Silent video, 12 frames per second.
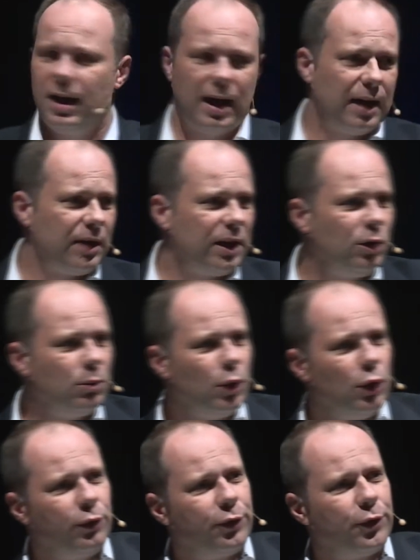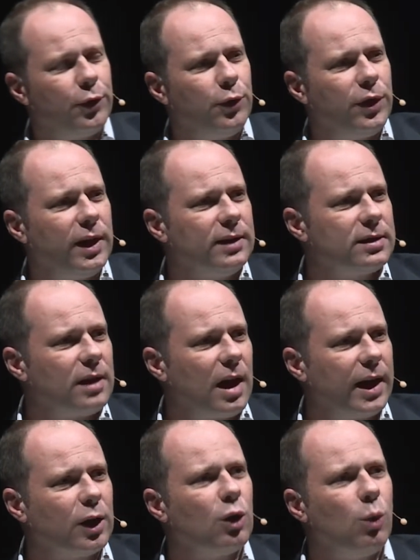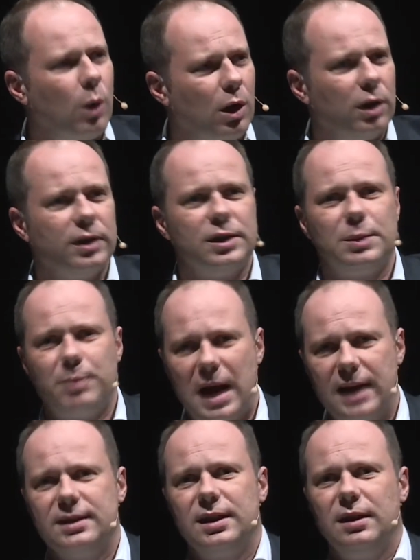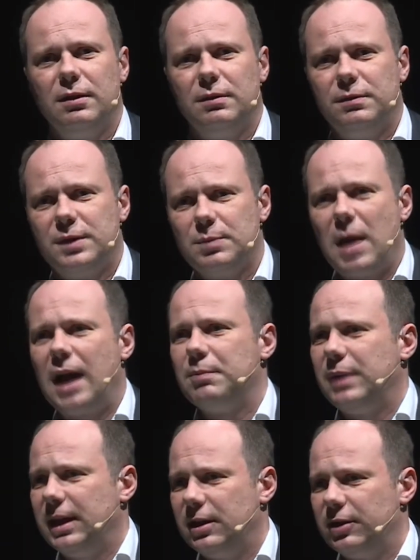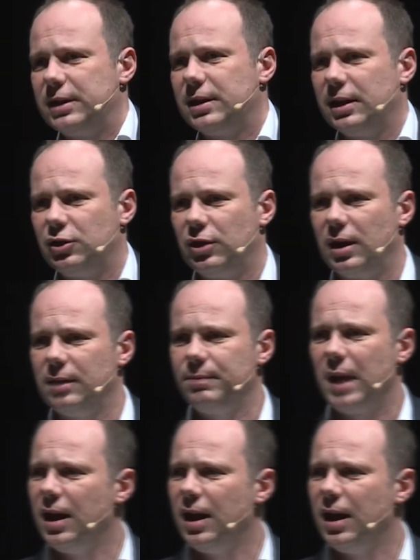and then you move through things like quant, passive, smart beta, etc.